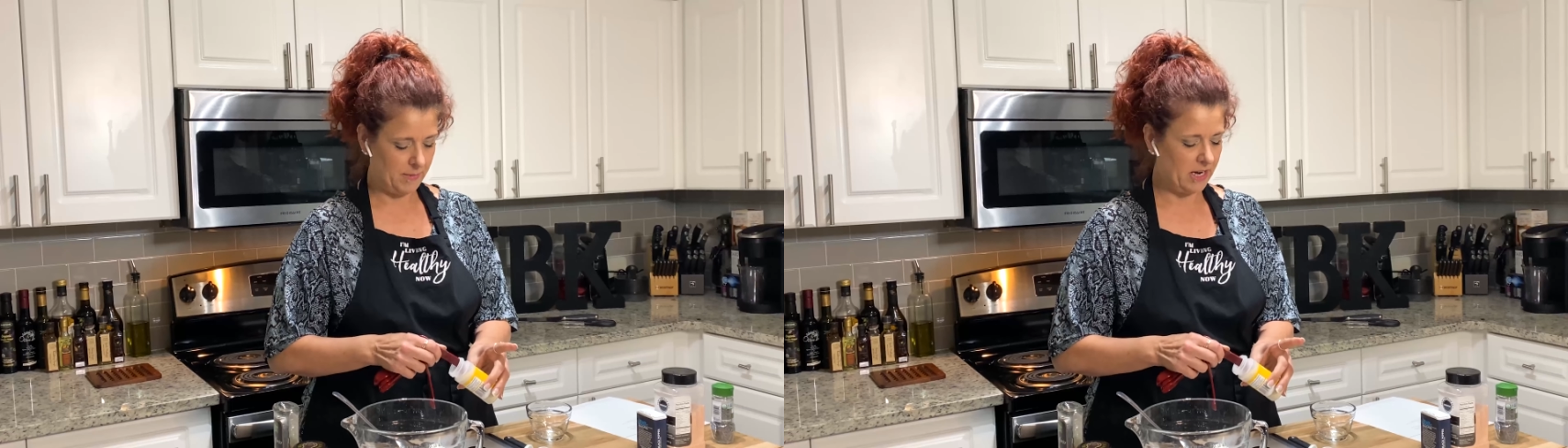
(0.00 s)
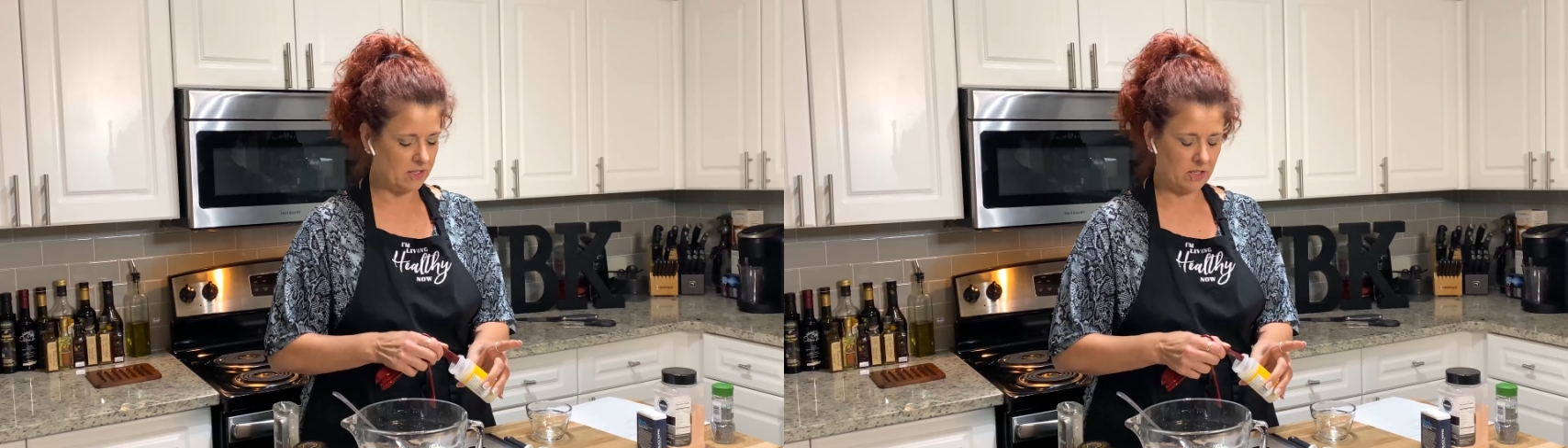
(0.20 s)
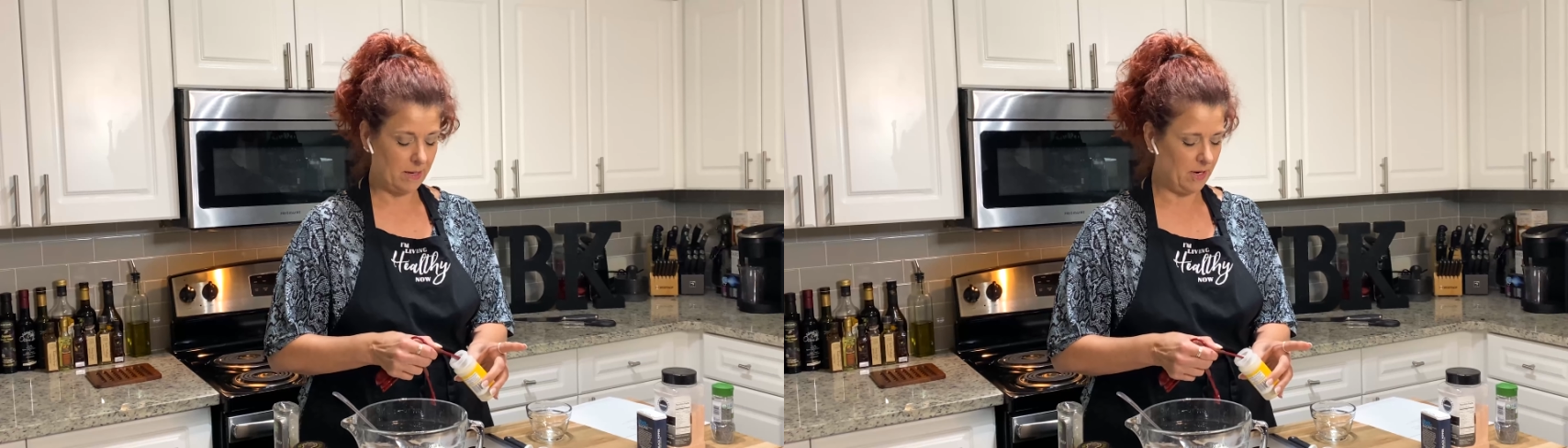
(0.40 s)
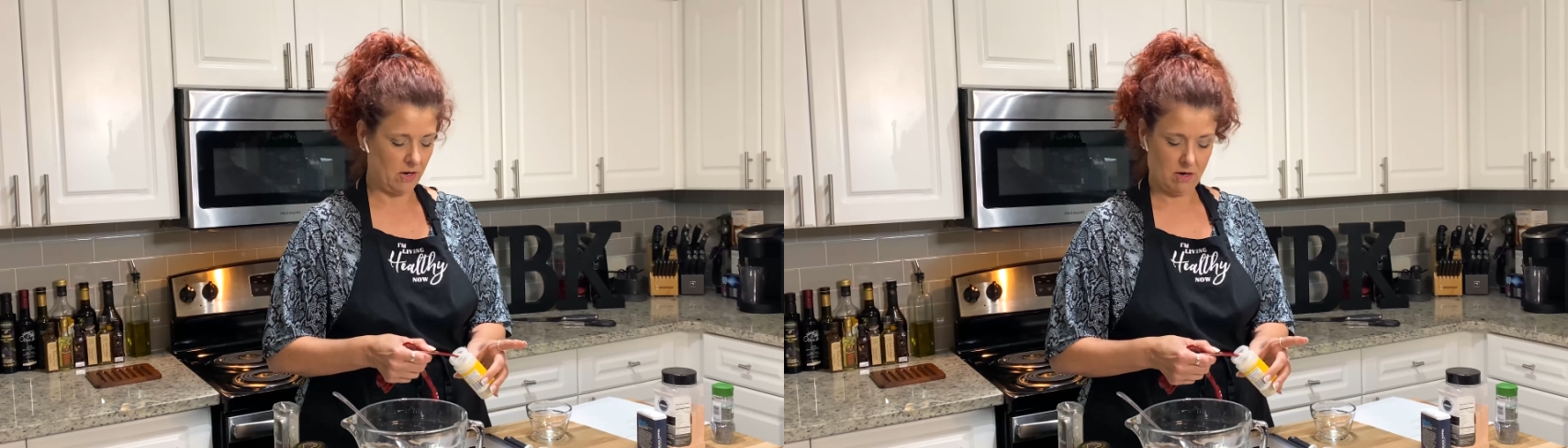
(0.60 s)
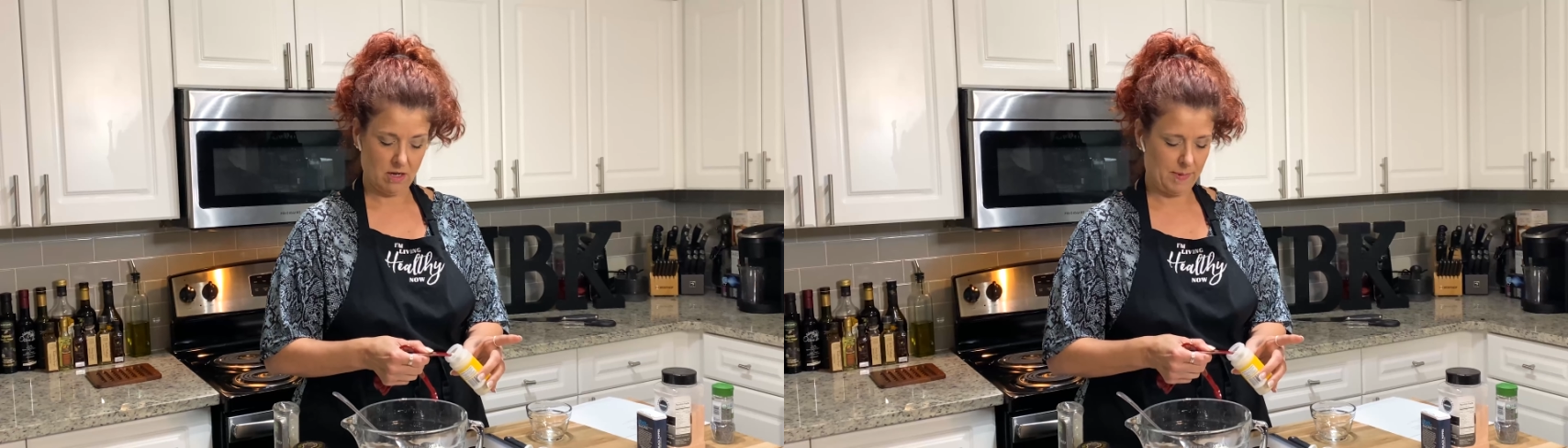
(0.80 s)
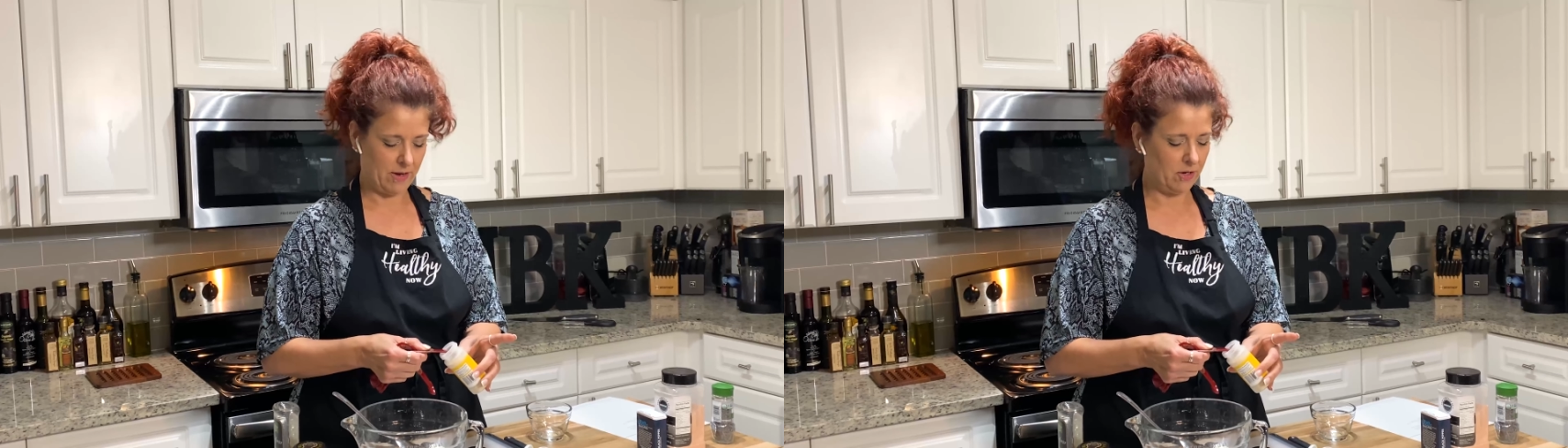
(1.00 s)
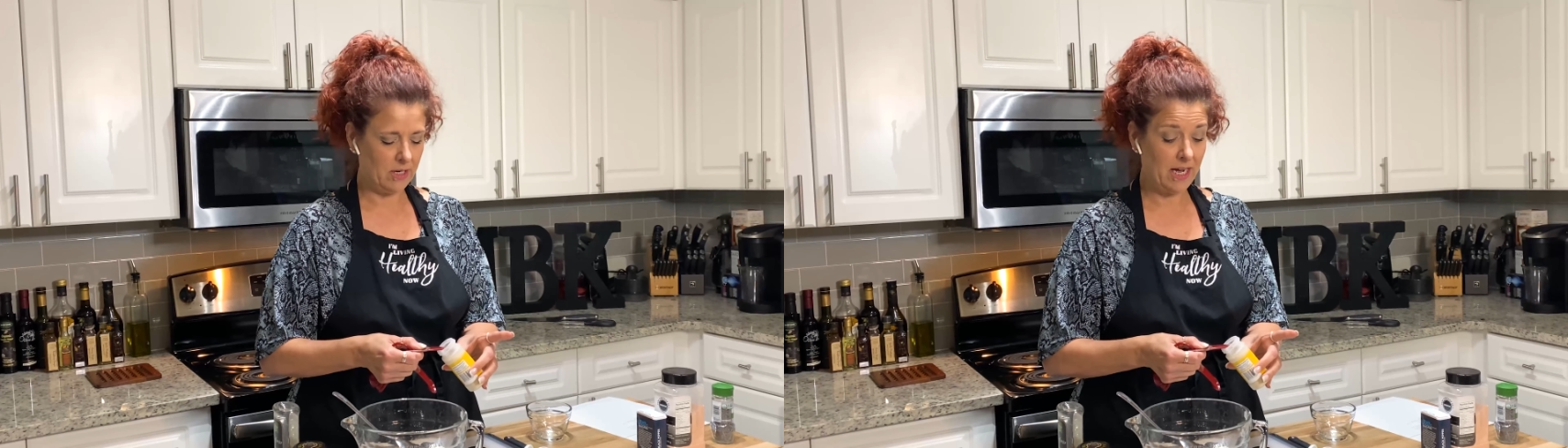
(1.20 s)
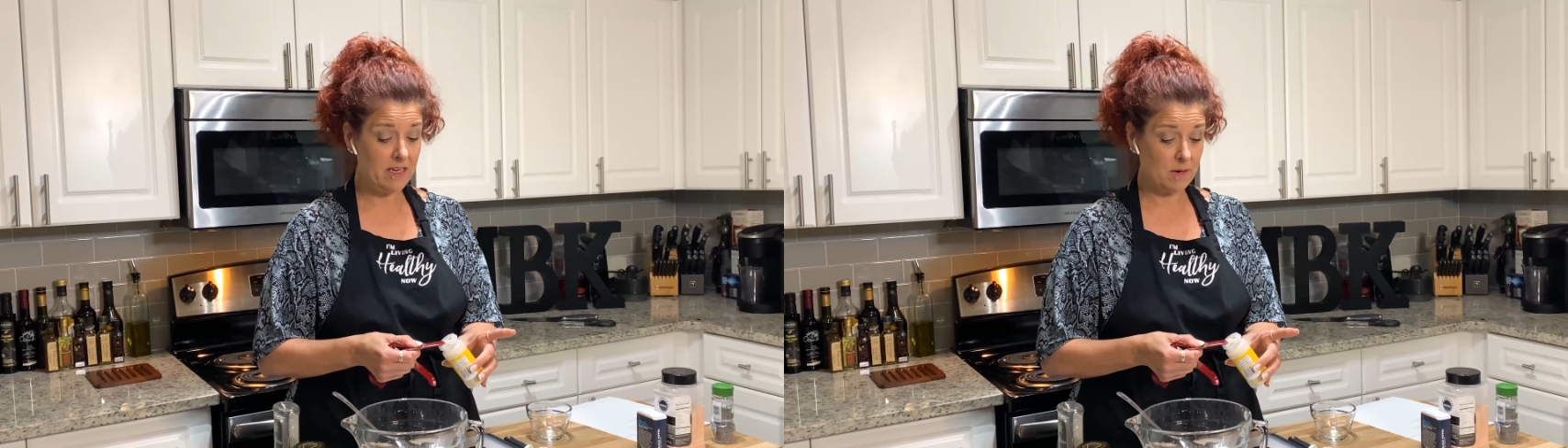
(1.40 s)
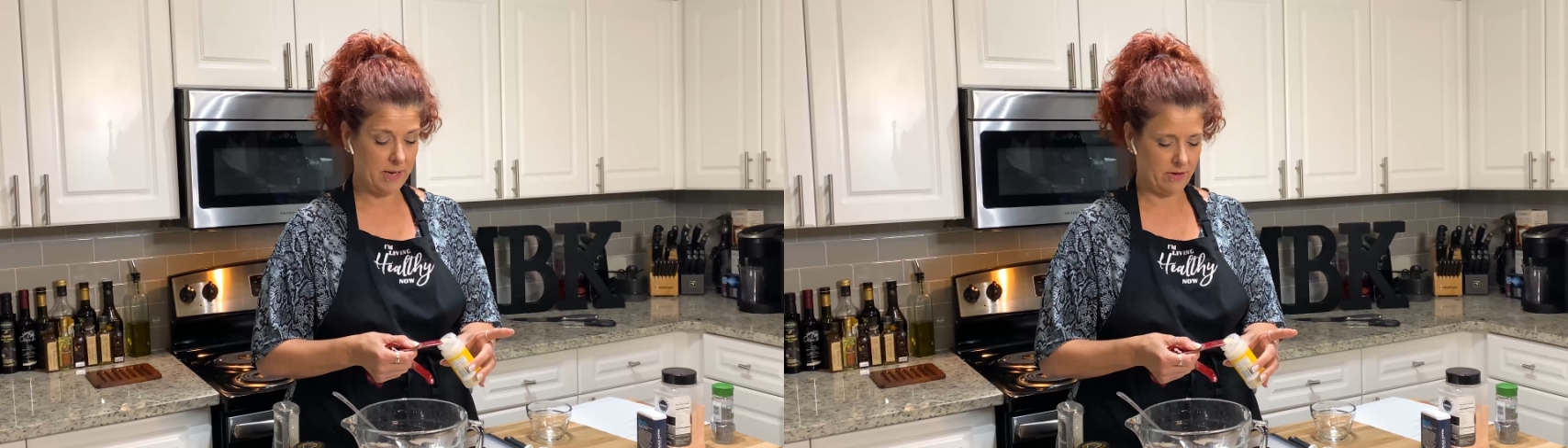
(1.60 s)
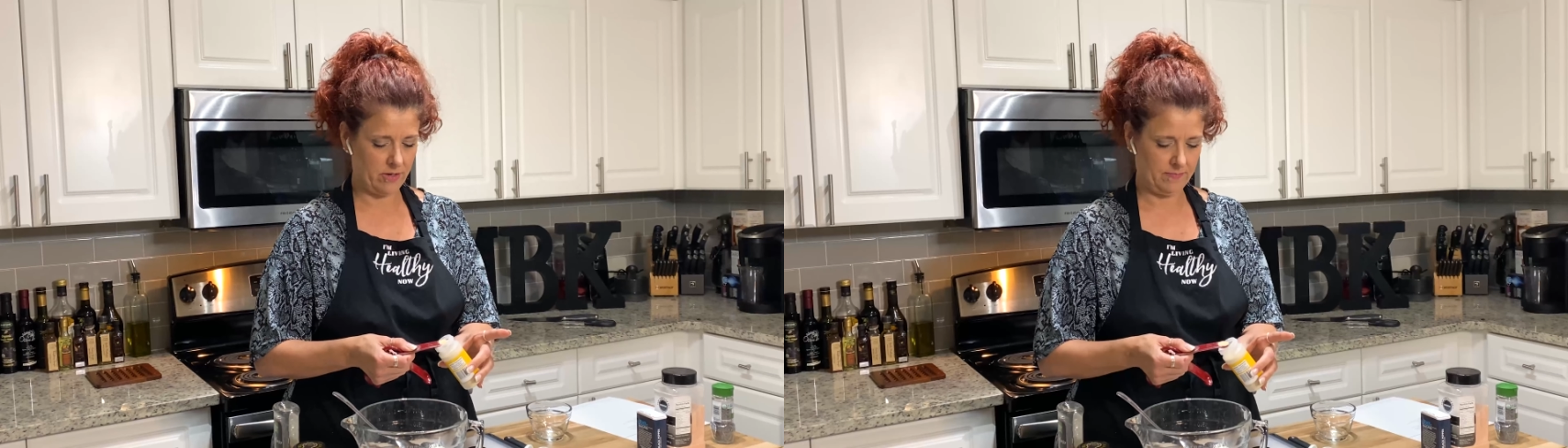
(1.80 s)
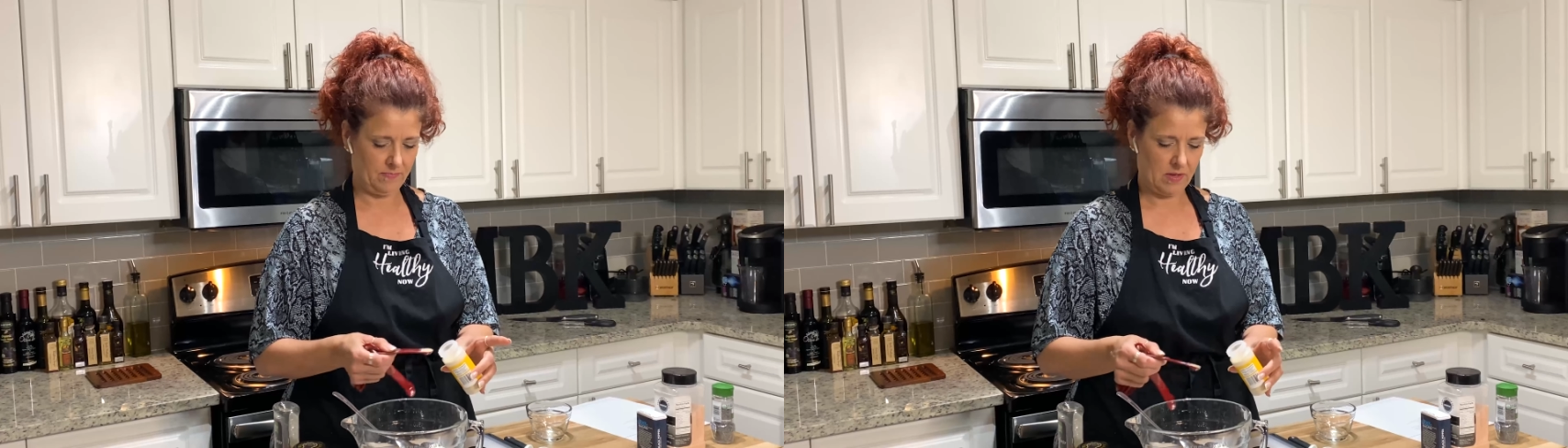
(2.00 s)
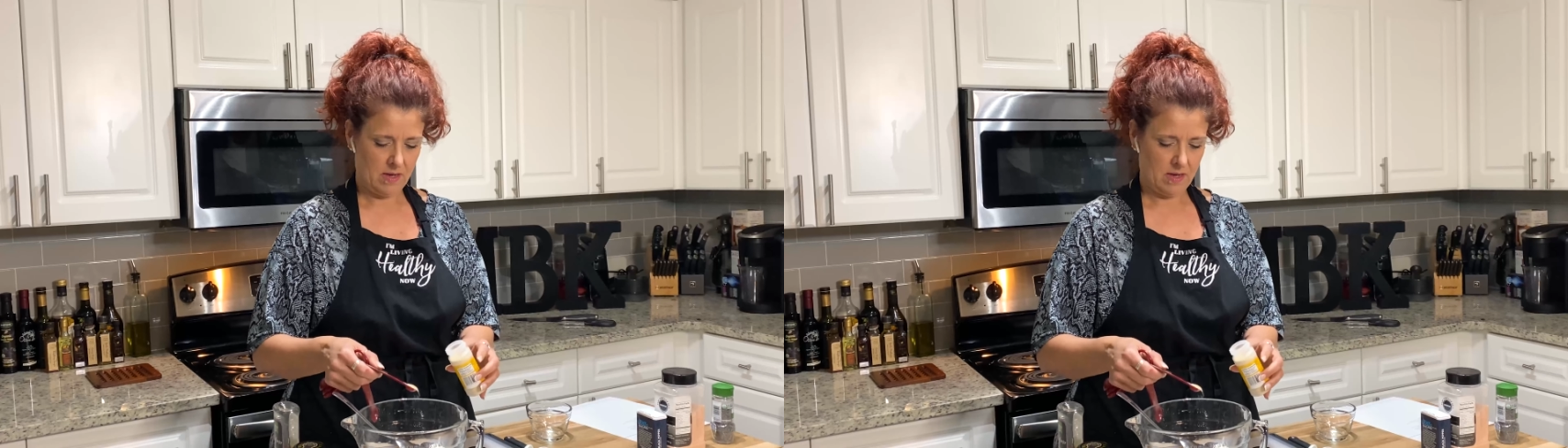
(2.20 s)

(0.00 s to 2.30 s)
Not garlic powder, onion powder.